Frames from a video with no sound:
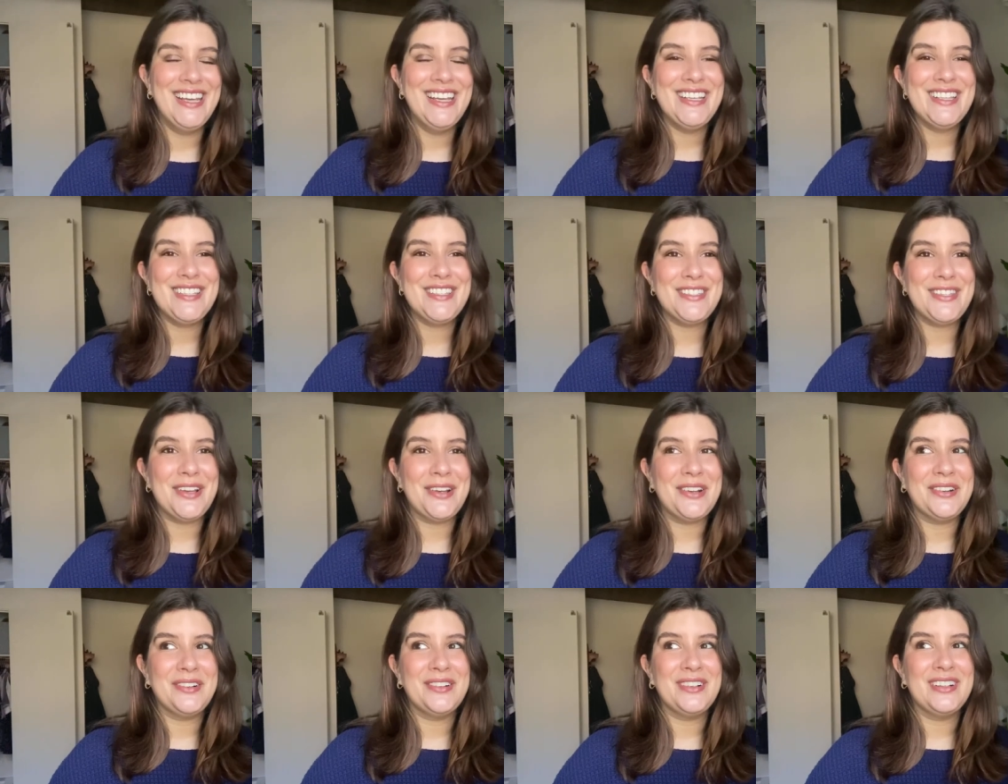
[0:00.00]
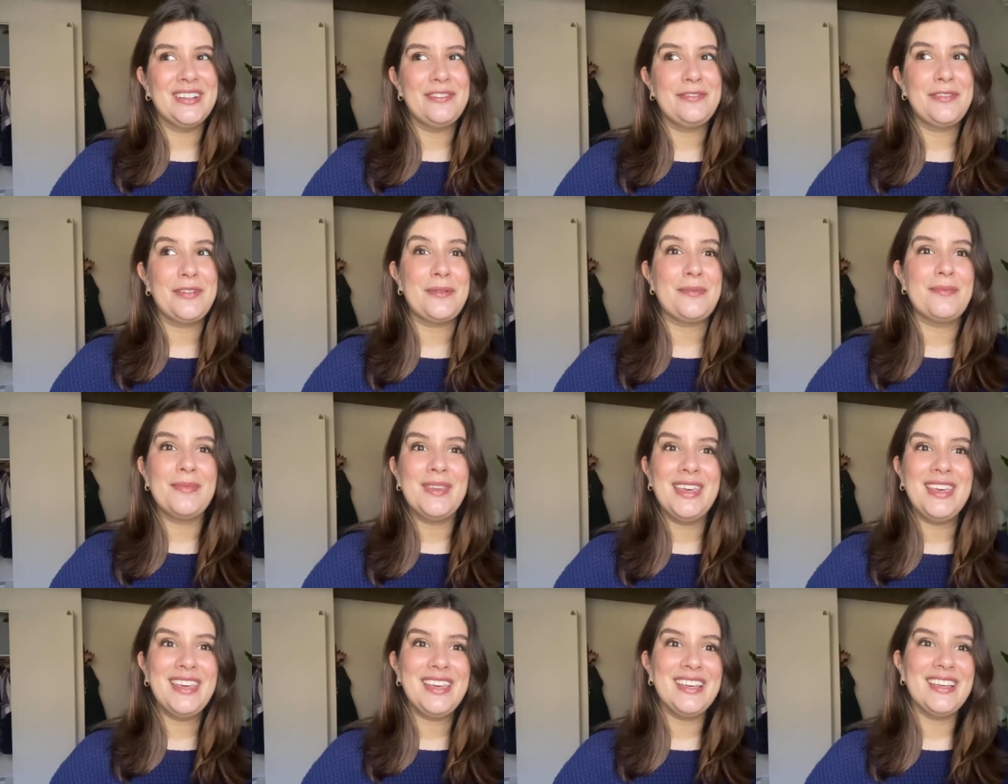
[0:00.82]
So for
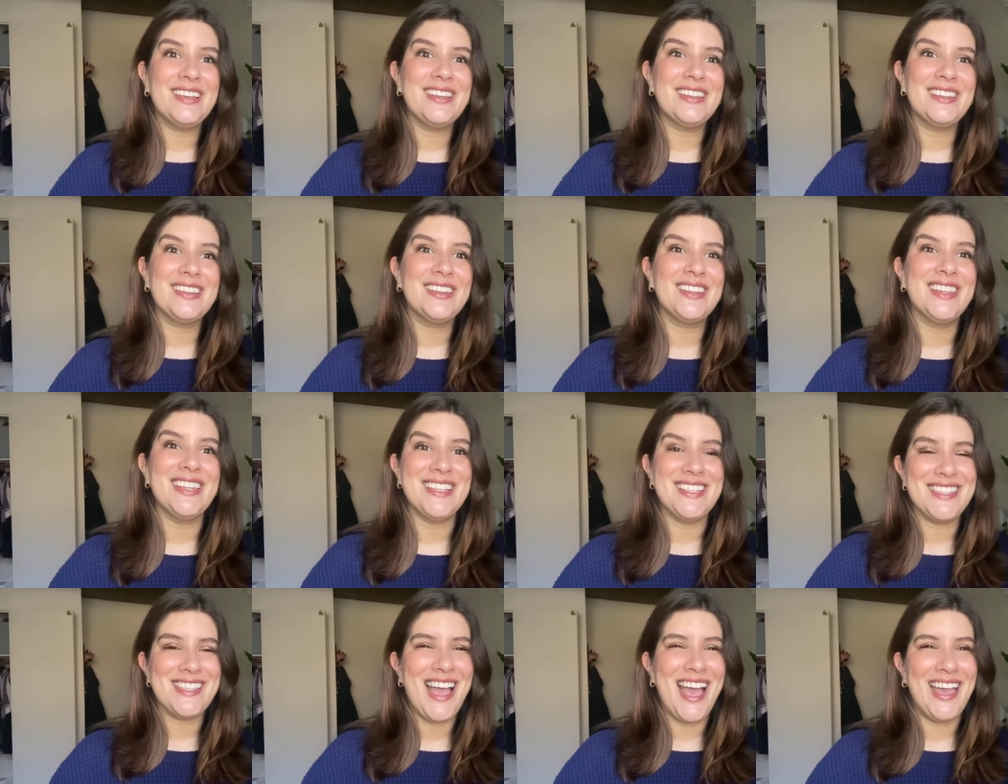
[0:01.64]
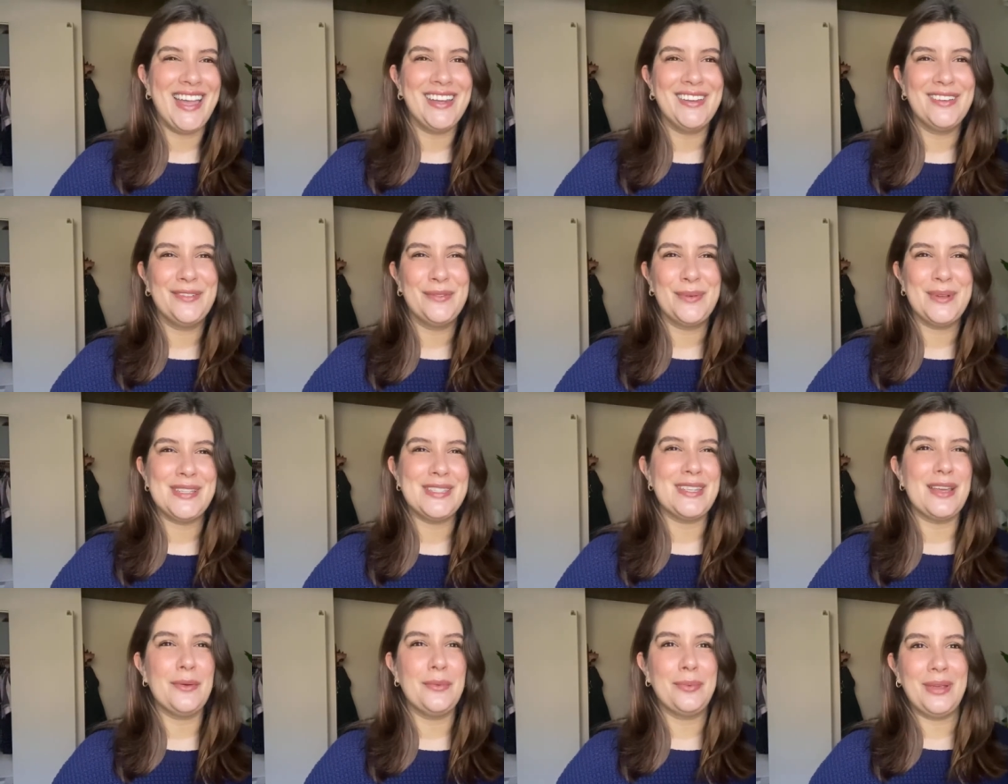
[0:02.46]
me, this kind of was
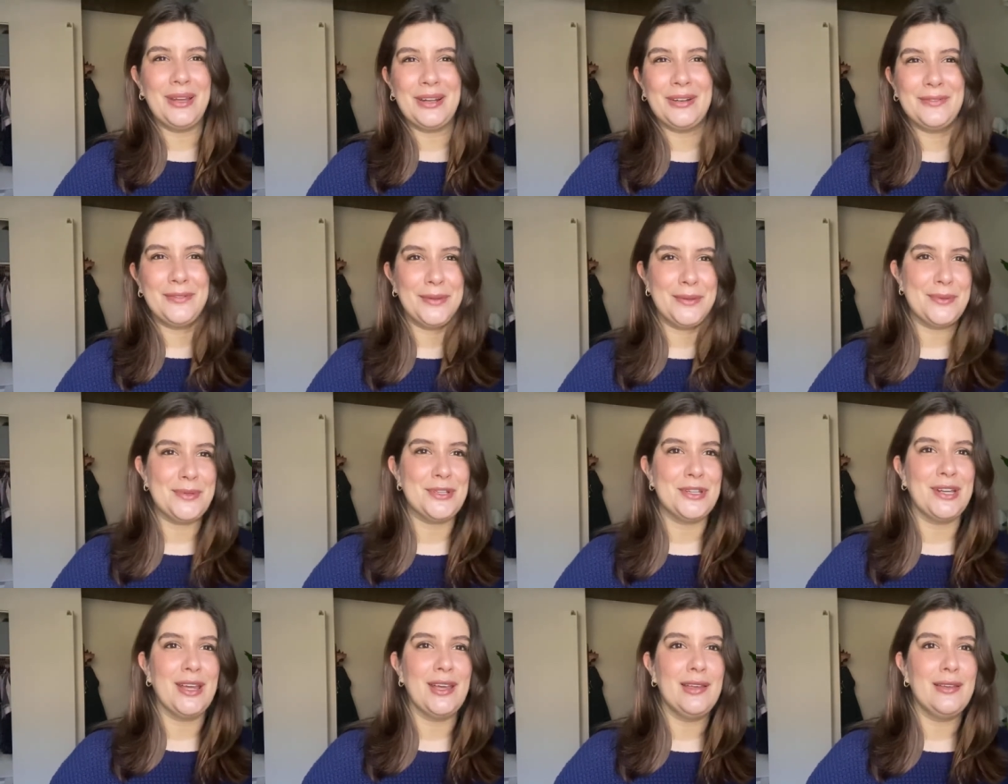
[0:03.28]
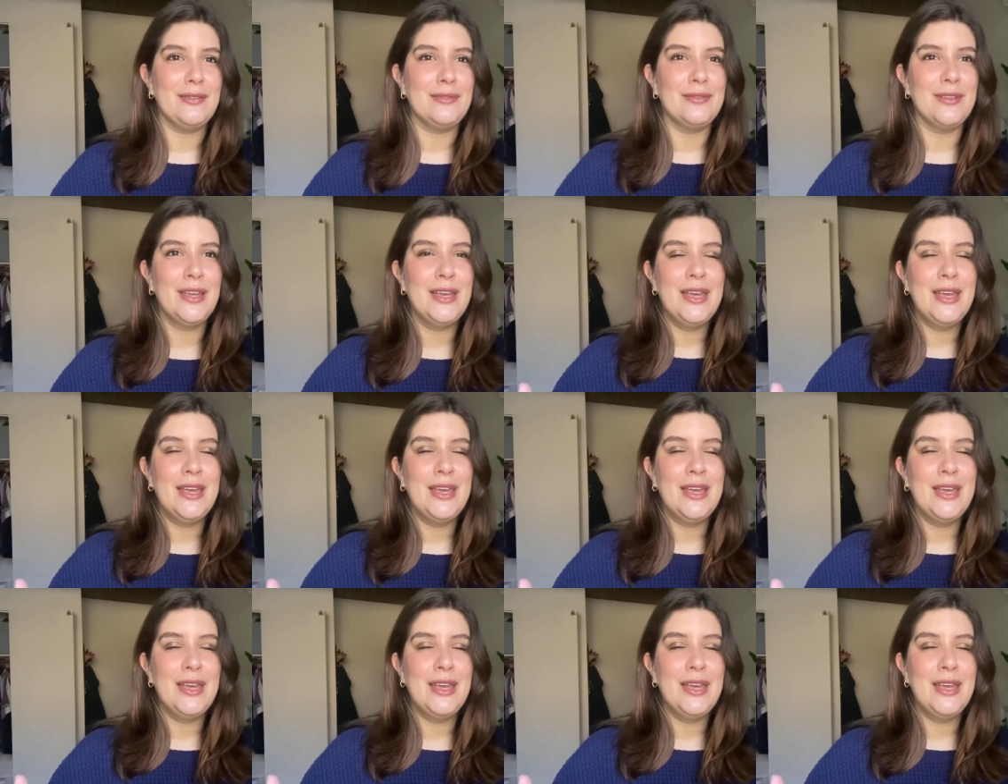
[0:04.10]
a weird fusion of